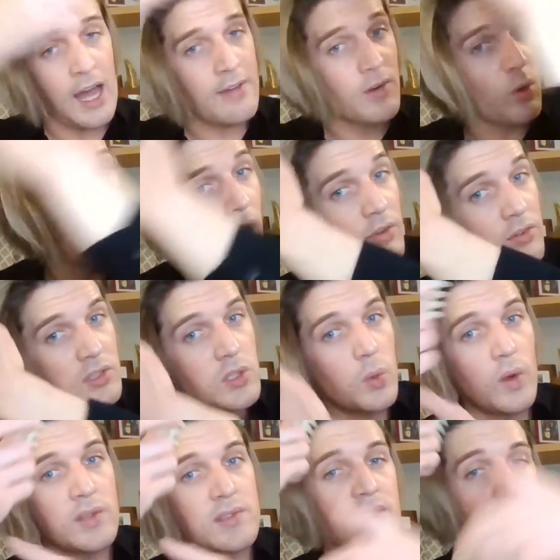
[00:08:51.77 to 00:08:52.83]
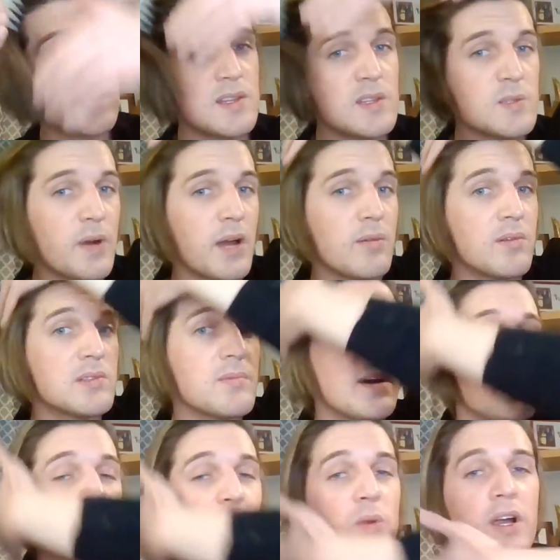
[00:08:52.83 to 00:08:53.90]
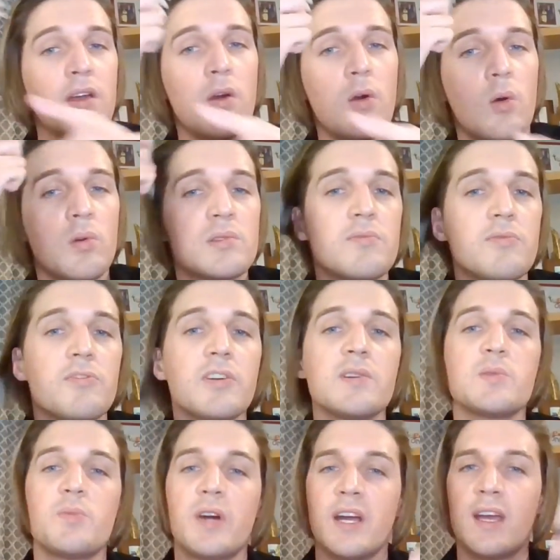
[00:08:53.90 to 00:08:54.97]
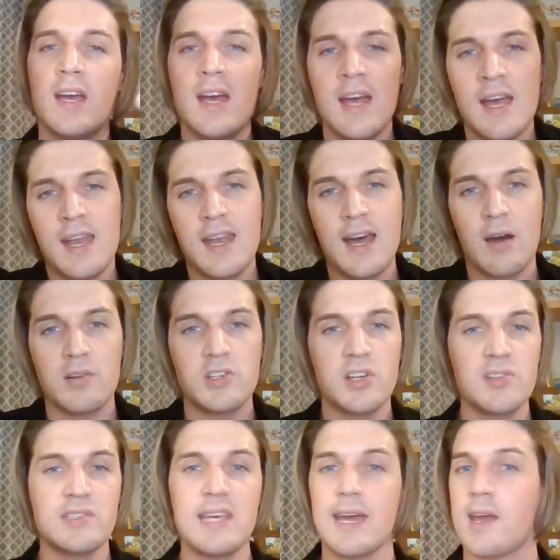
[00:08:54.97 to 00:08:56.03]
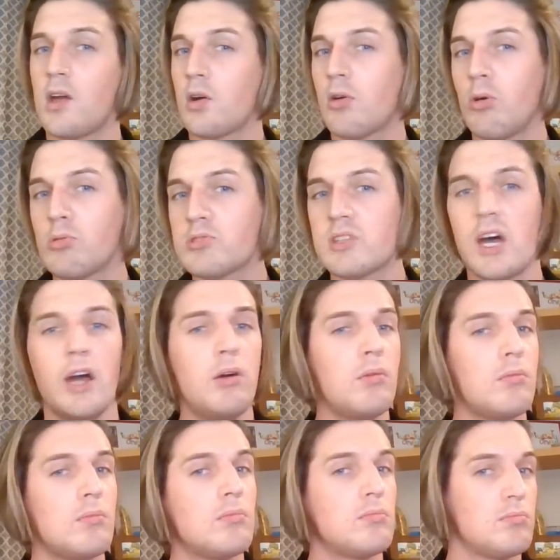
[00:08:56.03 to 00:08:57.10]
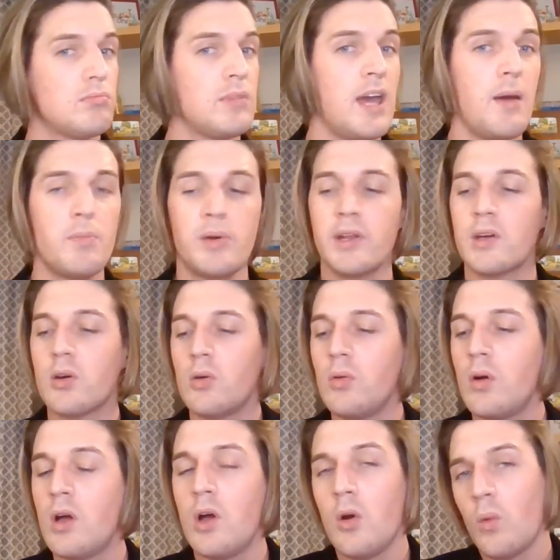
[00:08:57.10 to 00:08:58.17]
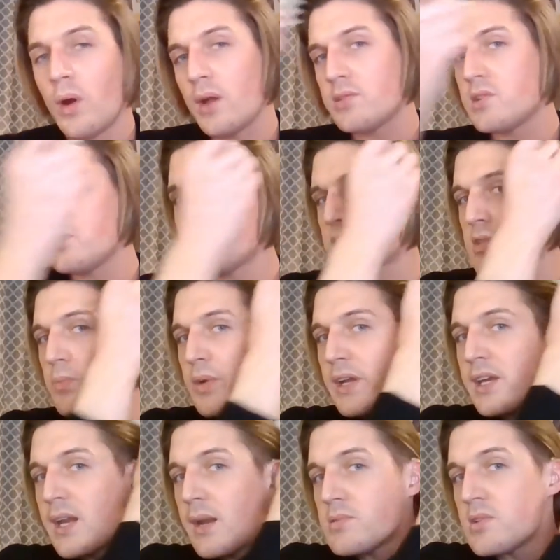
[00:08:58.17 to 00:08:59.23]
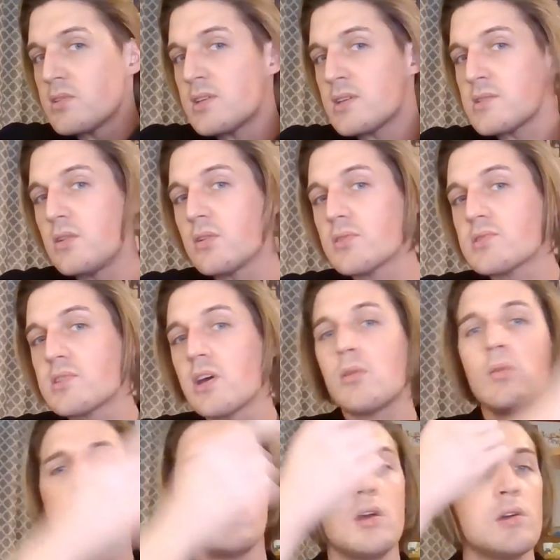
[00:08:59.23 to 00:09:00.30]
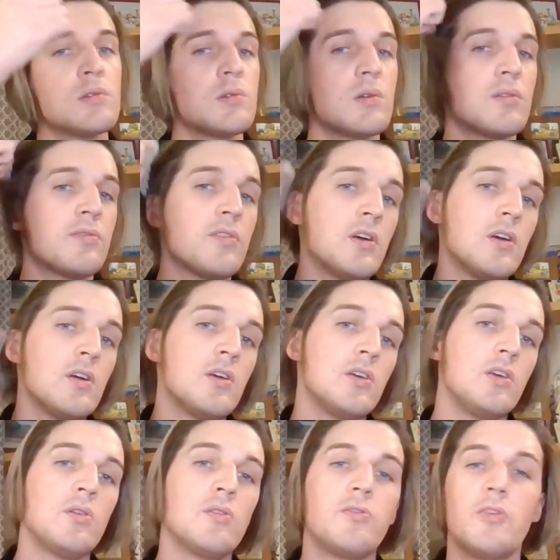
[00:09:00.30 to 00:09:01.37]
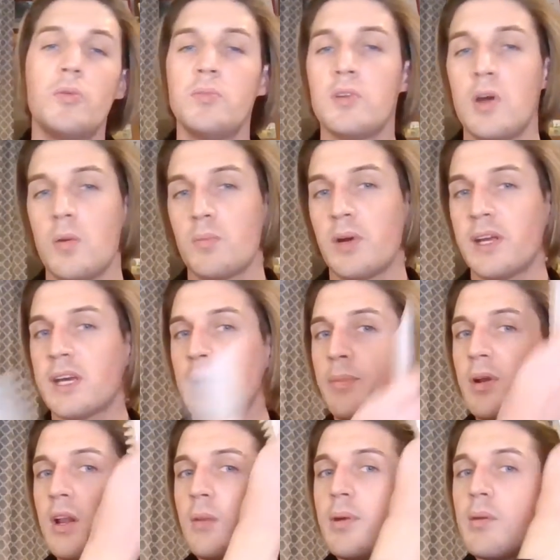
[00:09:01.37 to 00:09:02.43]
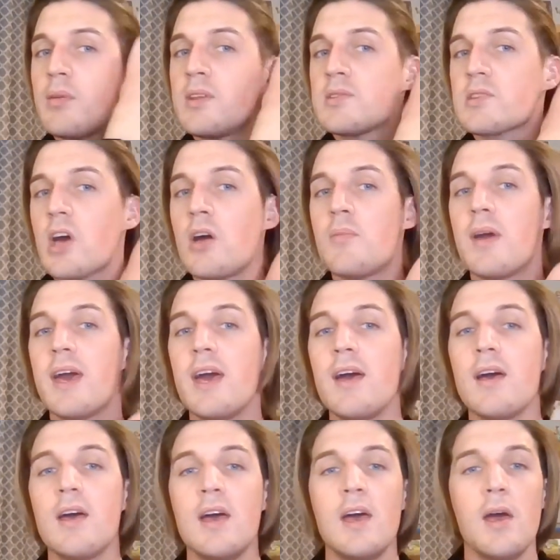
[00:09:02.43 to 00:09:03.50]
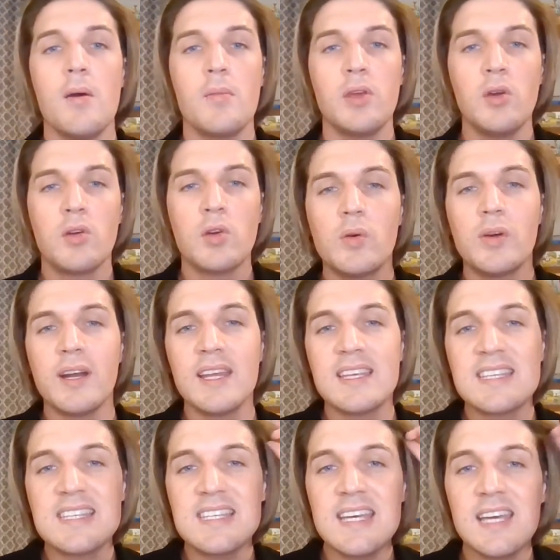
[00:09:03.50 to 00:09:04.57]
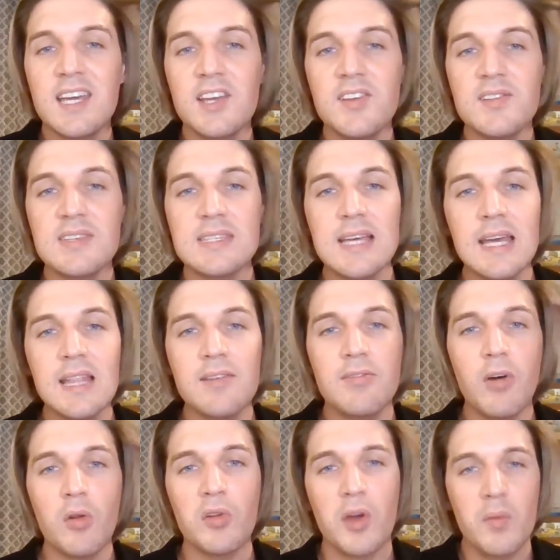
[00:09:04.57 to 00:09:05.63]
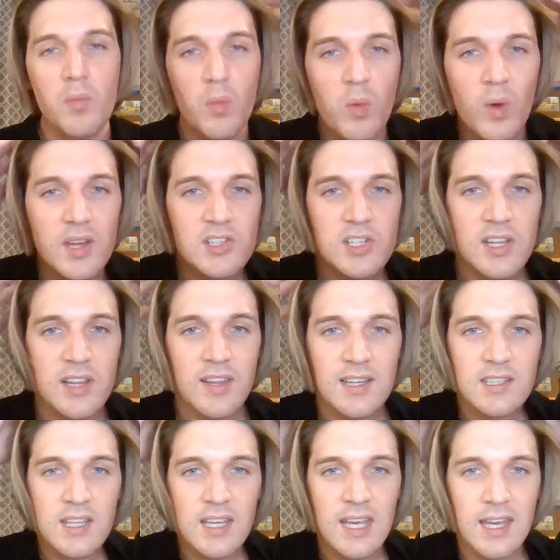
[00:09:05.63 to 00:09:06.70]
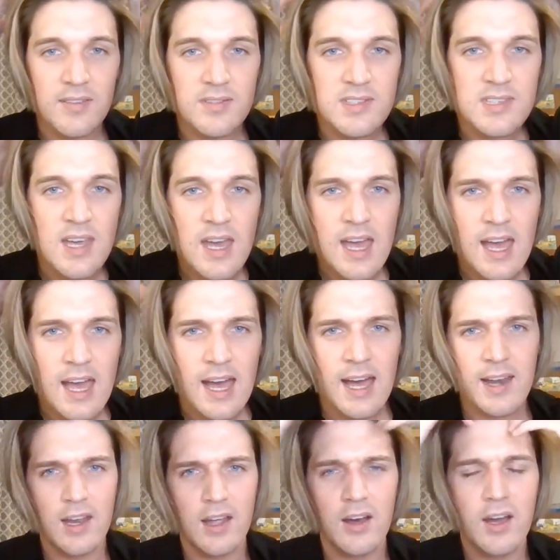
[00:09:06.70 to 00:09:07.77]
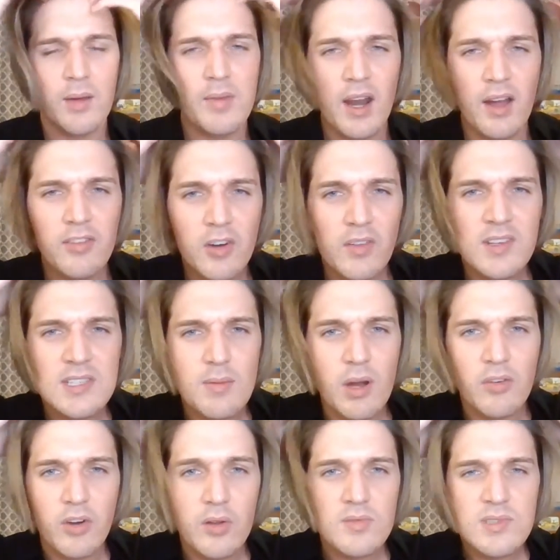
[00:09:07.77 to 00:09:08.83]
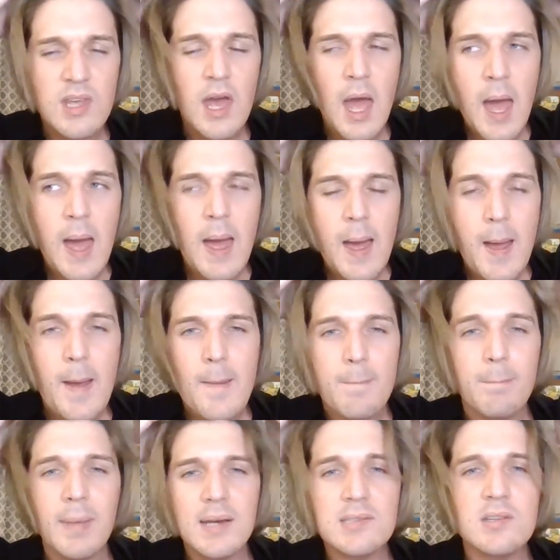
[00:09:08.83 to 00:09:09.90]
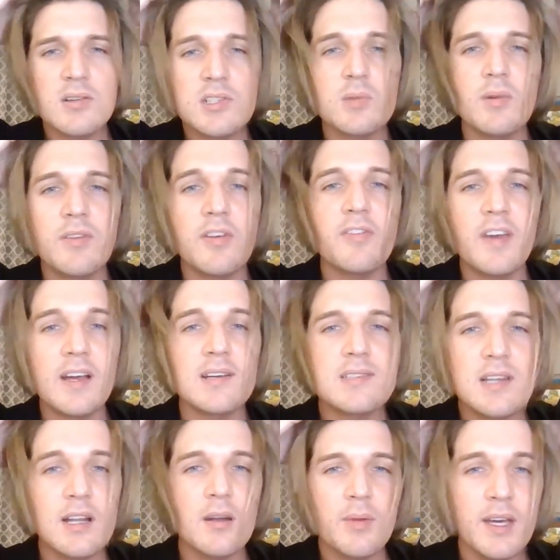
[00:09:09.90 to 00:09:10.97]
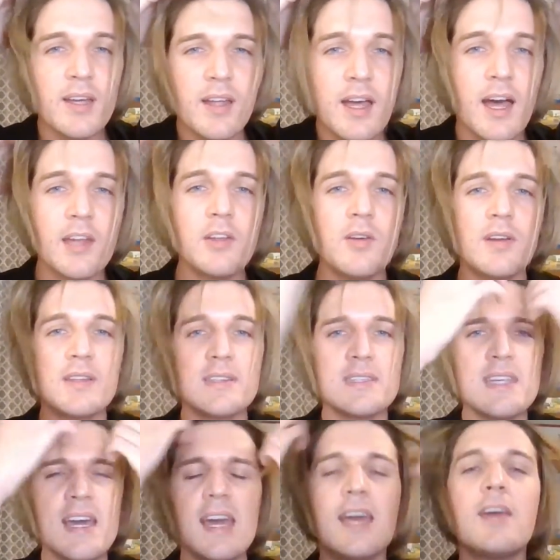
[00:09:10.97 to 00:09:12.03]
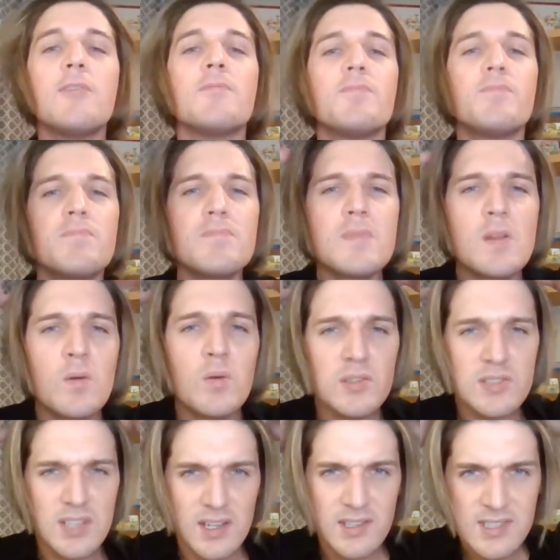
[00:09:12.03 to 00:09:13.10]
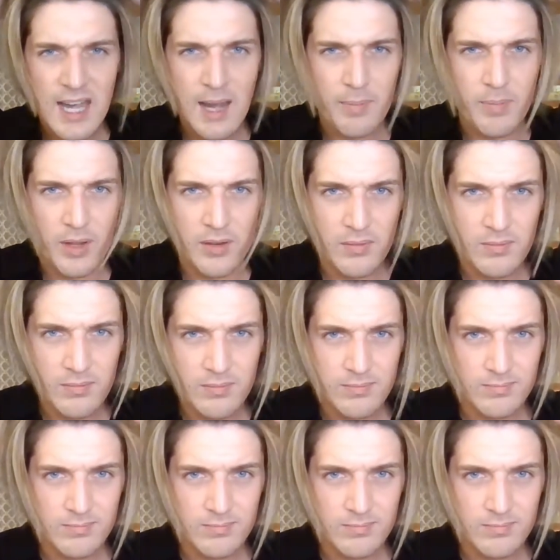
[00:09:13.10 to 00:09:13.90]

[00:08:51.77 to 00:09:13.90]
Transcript: have it all over onto one side and spray it with some hairspray or some free spray. Now, as you can see, cool style. Yeah, pretty cool. What I do just to break it up so it doesn't look so sort of uniformed, break it up a little bit with this comb here. But already see, can you see the volume which that gives? And look, I mean, I've got this in my roots. Massage it with your fingers a little bit and you can see what starts to happen.